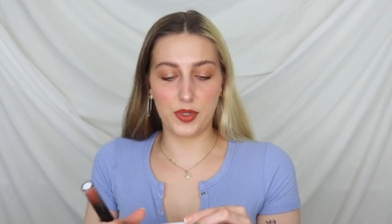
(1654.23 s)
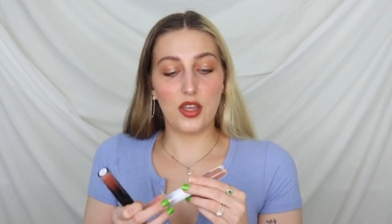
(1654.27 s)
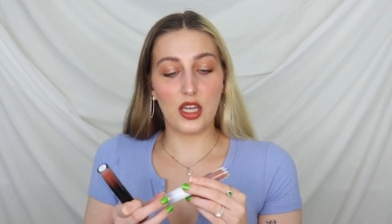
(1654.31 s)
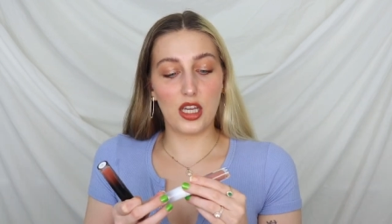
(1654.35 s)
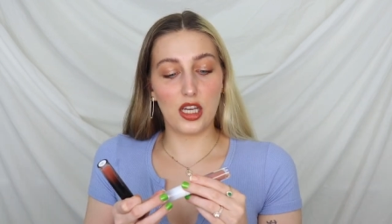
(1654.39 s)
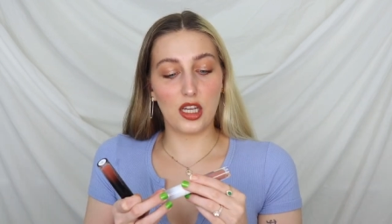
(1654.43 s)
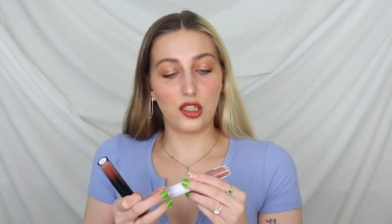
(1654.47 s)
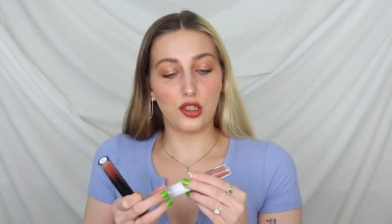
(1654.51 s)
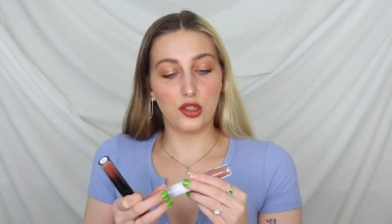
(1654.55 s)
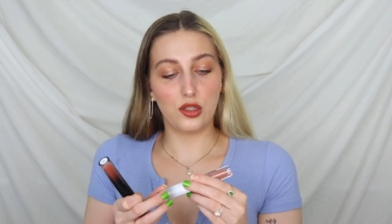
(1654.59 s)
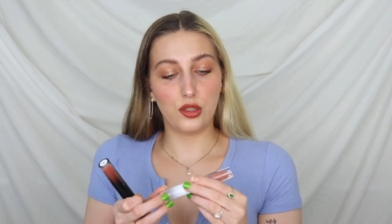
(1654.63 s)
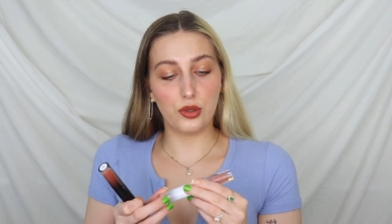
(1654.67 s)

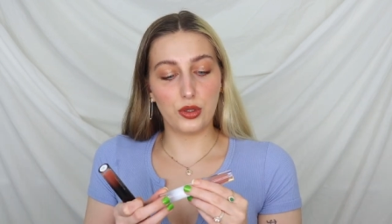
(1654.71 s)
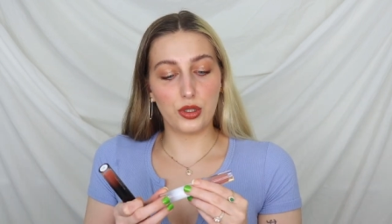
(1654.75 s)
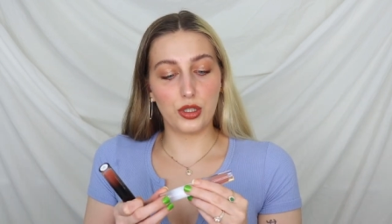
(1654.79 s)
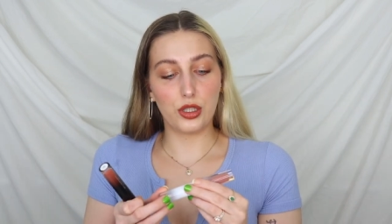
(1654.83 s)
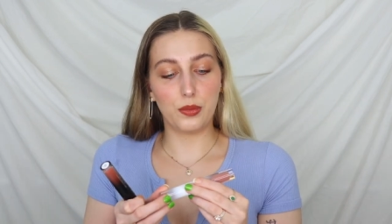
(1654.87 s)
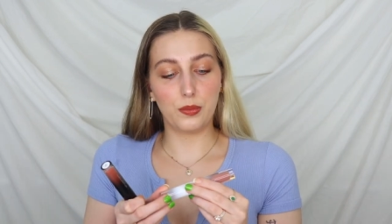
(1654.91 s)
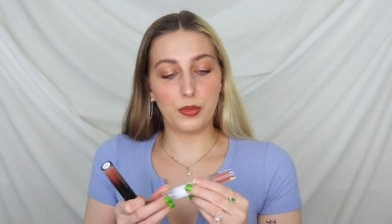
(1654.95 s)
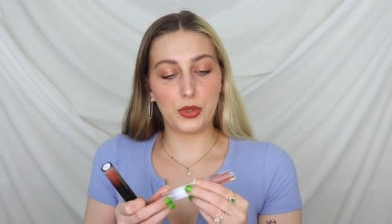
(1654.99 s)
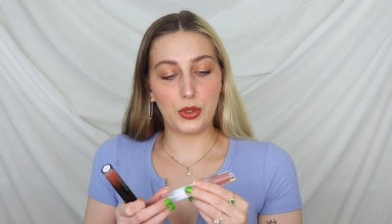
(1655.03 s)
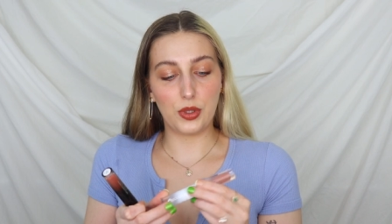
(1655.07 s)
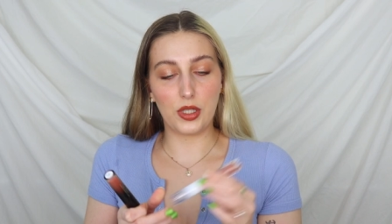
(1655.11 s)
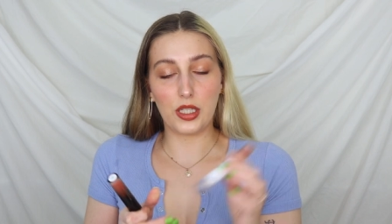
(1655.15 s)
the
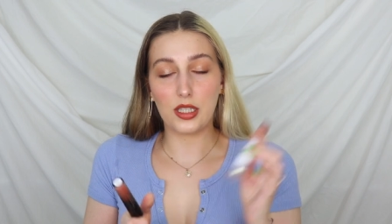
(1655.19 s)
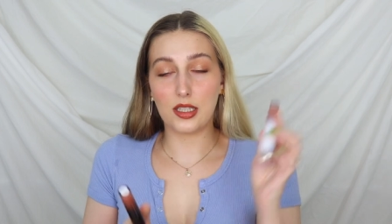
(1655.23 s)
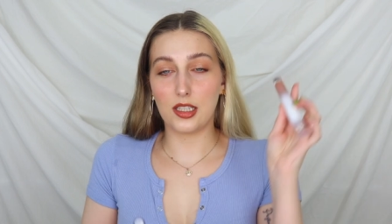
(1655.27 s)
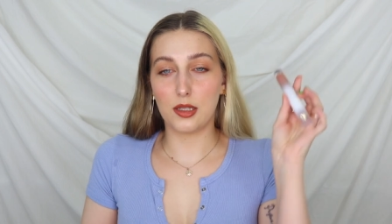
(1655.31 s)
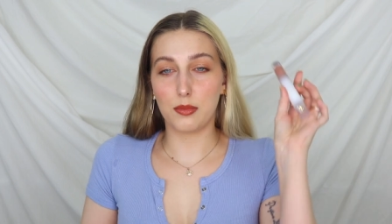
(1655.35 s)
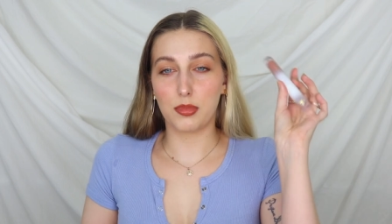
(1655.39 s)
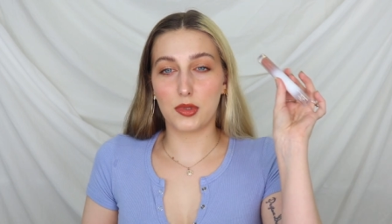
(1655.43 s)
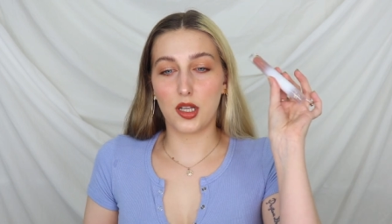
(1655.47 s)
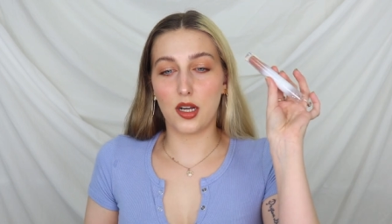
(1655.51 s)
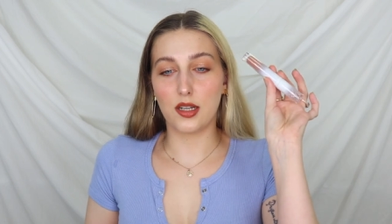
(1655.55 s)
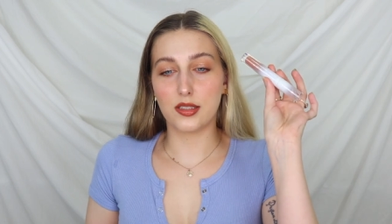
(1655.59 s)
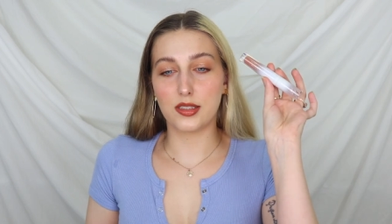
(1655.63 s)
Lunar Beauty
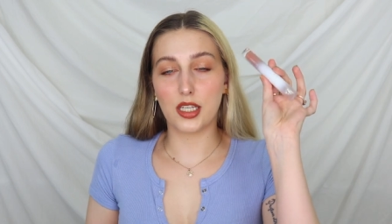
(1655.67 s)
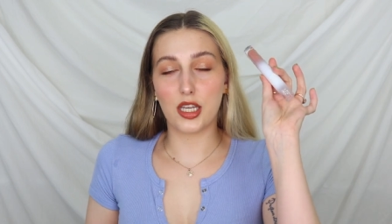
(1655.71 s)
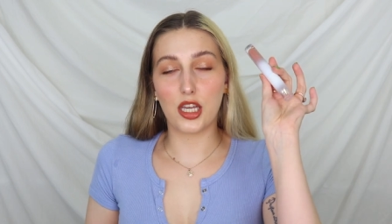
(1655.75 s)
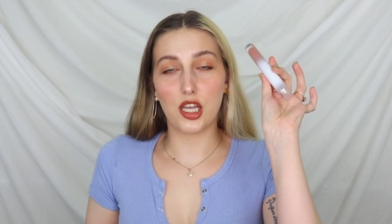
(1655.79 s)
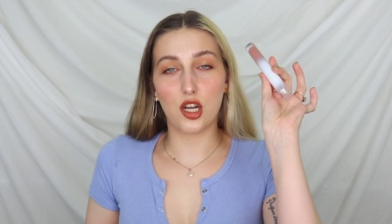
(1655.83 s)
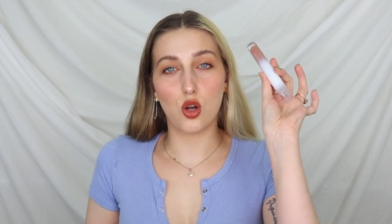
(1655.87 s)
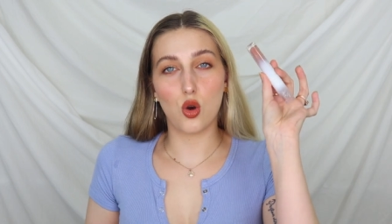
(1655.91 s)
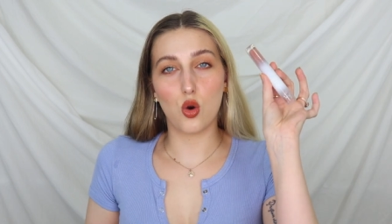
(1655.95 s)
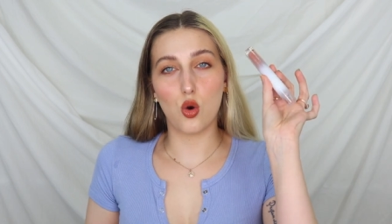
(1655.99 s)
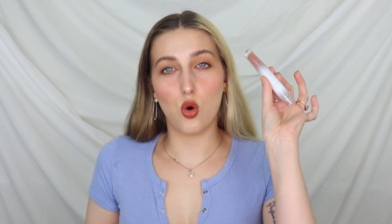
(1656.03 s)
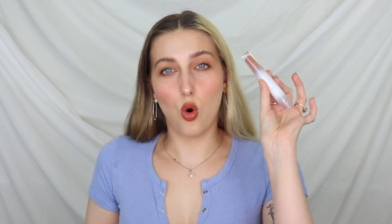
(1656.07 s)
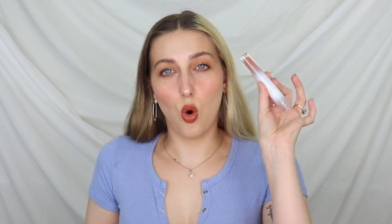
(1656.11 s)
Lip Gloss
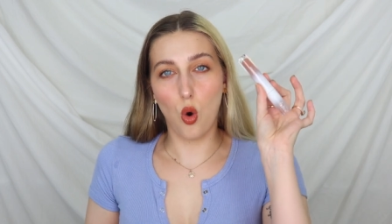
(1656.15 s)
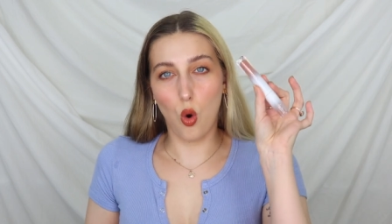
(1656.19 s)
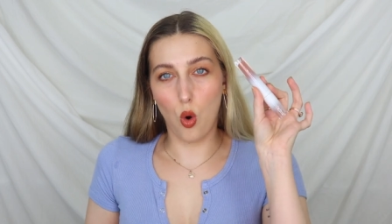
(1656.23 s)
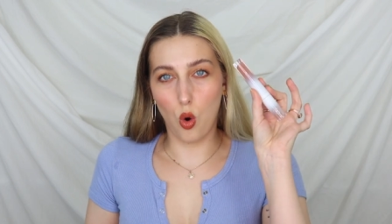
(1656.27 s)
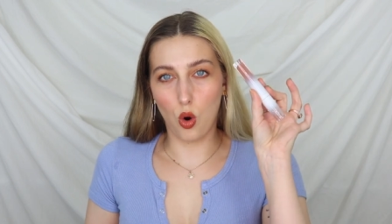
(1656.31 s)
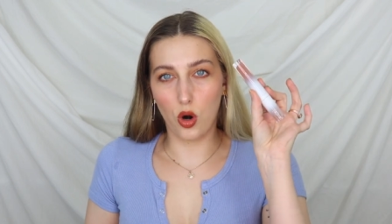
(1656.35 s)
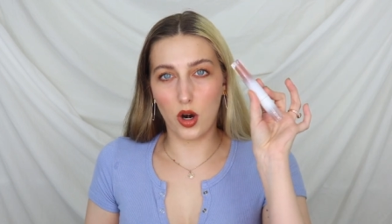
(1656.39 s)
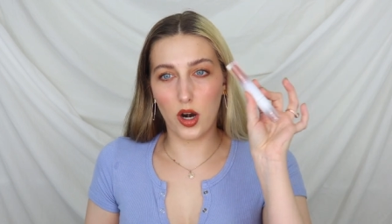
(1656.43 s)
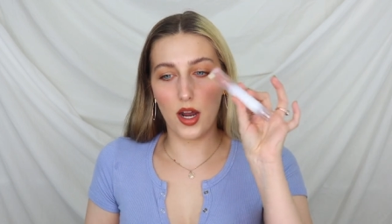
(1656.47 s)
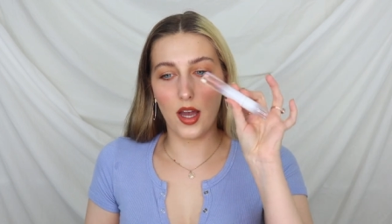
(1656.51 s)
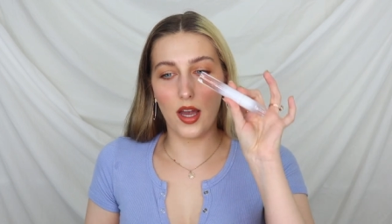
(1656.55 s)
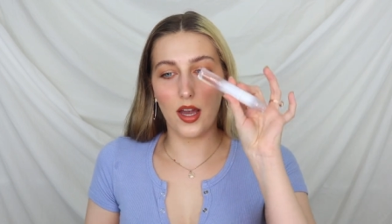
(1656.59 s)
in
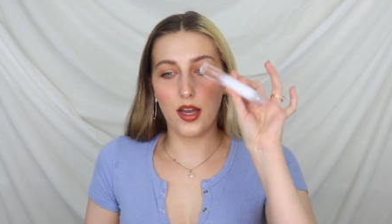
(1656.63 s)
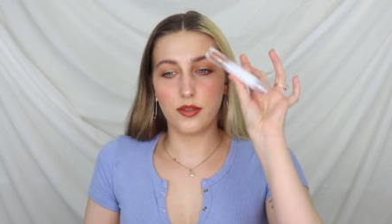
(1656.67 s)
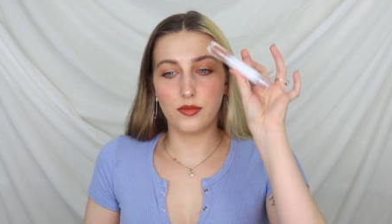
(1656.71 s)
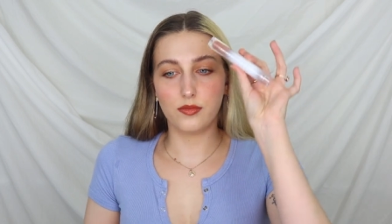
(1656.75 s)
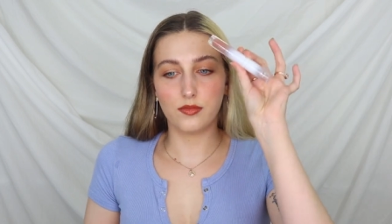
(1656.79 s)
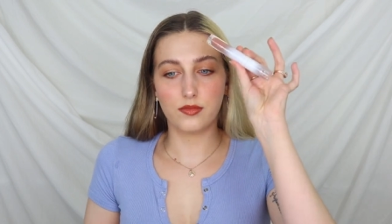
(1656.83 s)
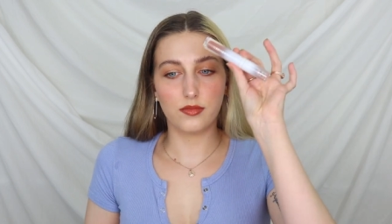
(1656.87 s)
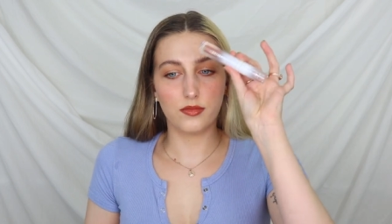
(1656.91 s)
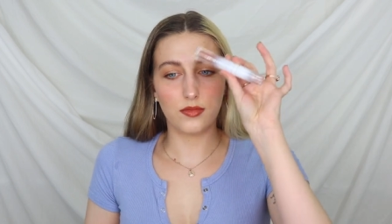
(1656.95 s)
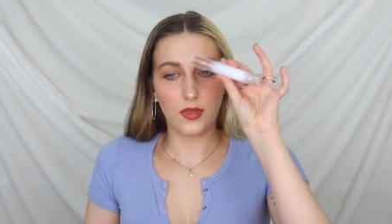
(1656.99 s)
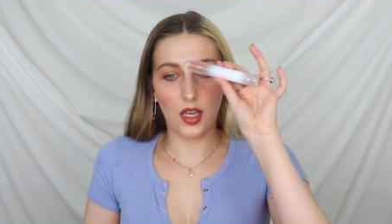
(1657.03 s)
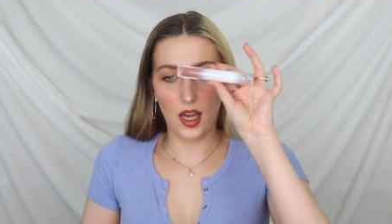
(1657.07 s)
Aura.
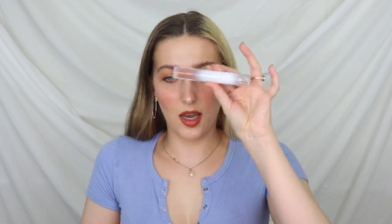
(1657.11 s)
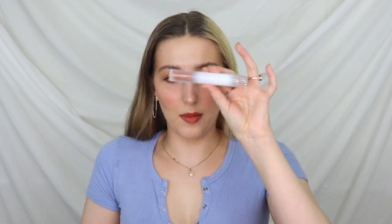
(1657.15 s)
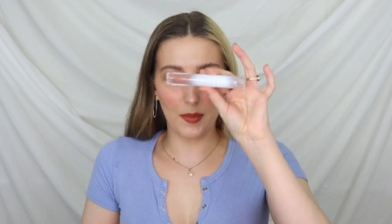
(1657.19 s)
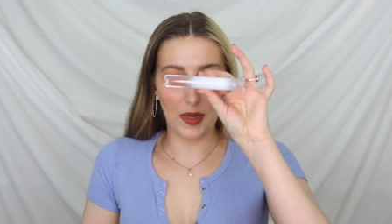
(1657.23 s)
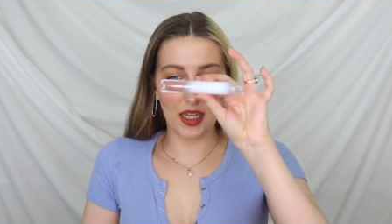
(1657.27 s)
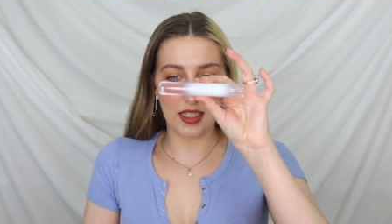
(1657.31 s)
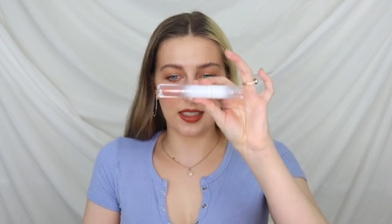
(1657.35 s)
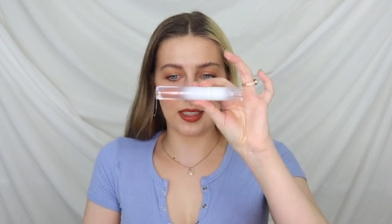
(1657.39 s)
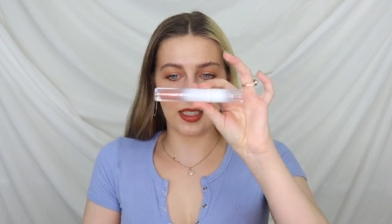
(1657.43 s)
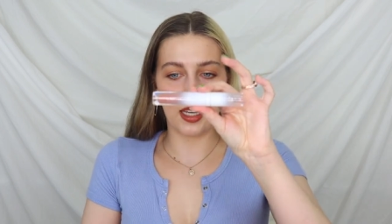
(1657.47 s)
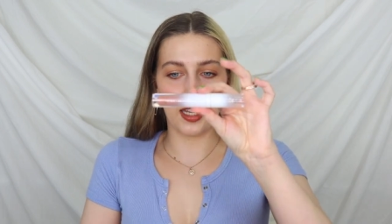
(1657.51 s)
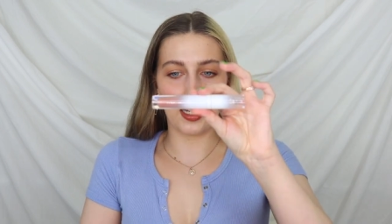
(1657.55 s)

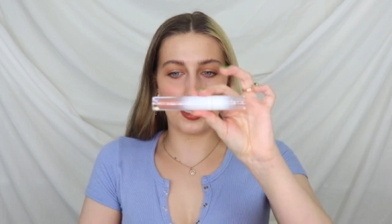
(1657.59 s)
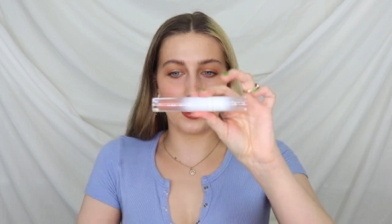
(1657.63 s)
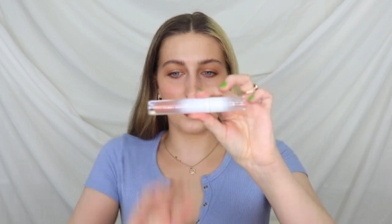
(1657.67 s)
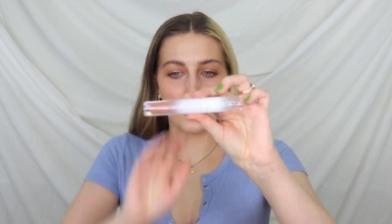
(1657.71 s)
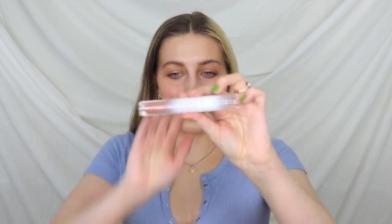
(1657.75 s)
Amazing.